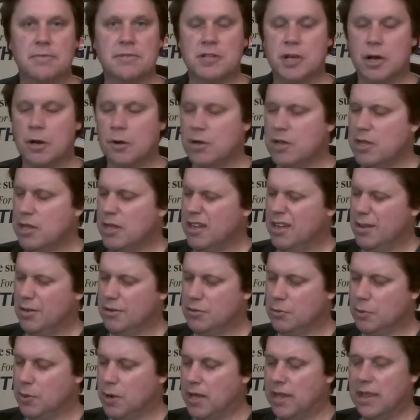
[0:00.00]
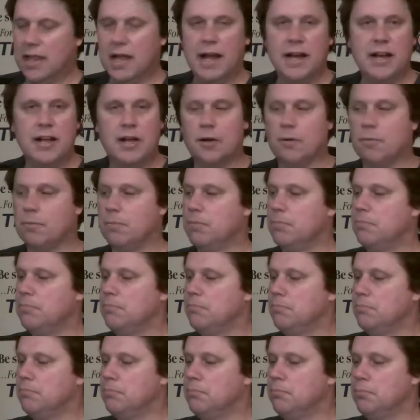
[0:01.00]
So there's a way Lionel
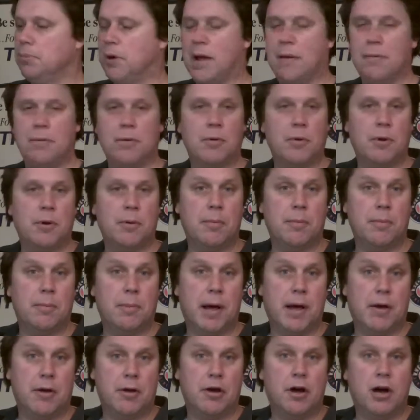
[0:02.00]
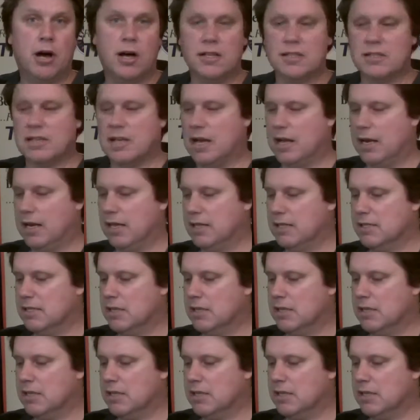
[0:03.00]
probably went about cost cutting.